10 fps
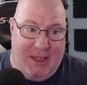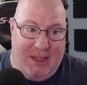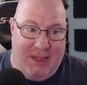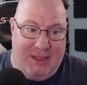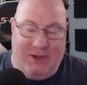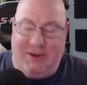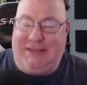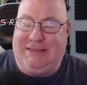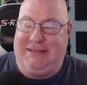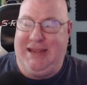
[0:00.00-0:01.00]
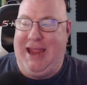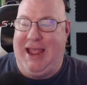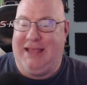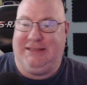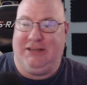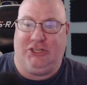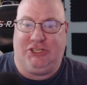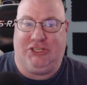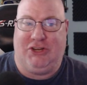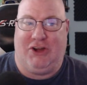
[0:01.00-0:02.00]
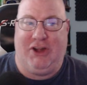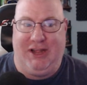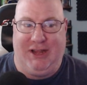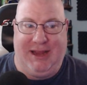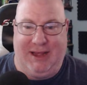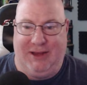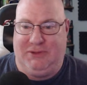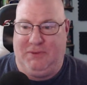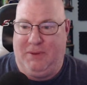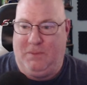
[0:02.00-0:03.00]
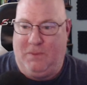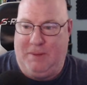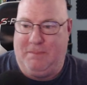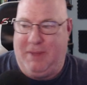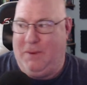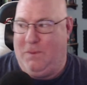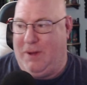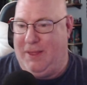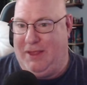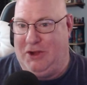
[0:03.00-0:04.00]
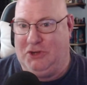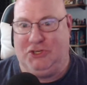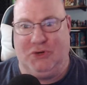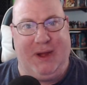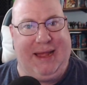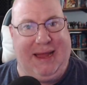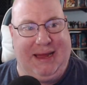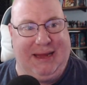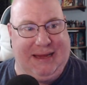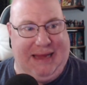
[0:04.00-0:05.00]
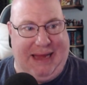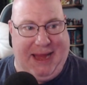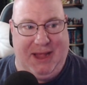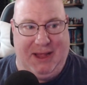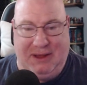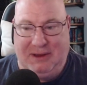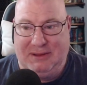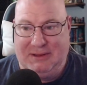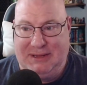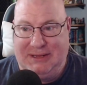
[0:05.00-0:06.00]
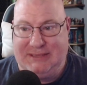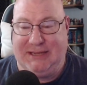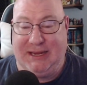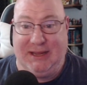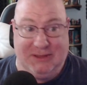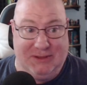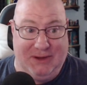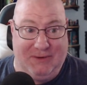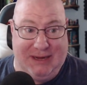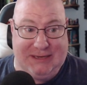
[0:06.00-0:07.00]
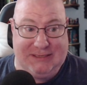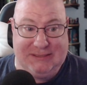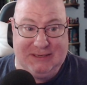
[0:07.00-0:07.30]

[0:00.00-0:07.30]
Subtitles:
you can see as they're starting to get into it one by one, they're joining in, singing the lyrics.